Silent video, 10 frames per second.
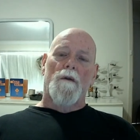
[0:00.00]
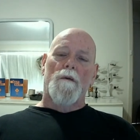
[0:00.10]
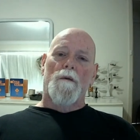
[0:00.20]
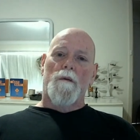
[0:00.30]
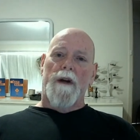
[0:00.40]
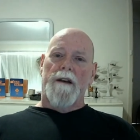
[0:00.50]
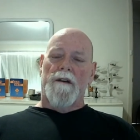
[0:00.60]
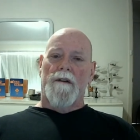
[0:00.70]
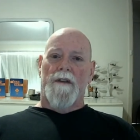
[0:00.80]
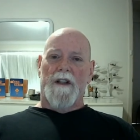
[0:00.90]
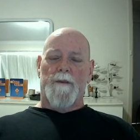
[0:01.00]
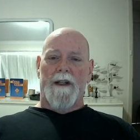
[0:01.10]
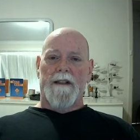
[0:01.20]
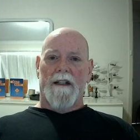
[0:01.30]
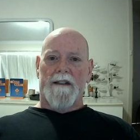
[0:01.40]
when this
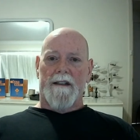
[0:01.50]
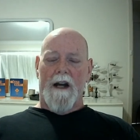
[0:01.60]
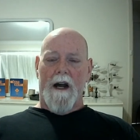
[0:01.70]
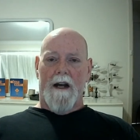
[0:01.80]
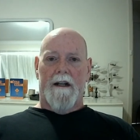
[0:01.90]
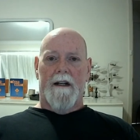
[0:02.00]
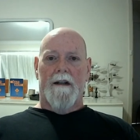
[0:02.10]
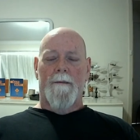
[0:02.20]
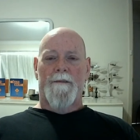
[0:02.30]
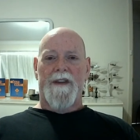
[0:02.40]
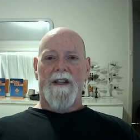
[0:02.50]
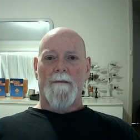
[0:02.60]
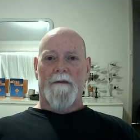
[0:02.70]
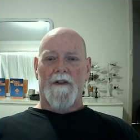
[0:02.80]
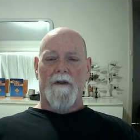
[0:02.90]
place got stuck, some
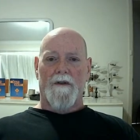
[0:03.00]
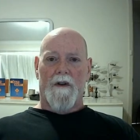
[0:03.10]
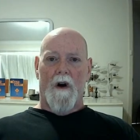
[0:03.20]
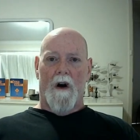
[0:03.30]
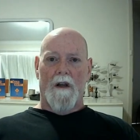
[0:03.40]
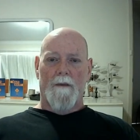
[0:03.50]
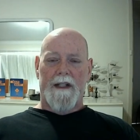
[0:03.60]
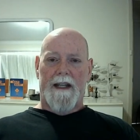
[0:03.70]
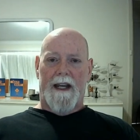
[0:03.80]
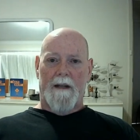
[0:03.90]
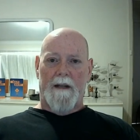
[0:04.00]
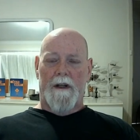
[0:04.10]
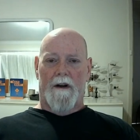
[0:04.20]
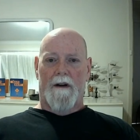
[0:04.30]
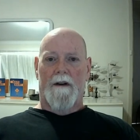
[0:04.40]
of us heard the call, and we came
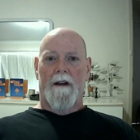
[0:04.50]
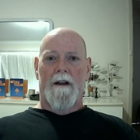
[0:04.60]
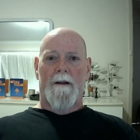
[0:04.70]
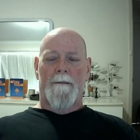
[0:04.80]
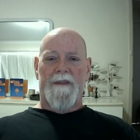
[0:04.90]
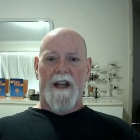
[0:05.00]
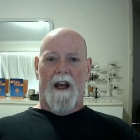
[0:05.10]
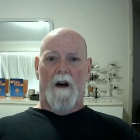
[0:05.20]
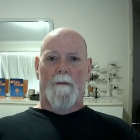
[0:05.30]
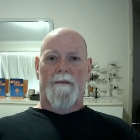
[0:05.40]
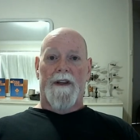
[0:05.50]
here to help.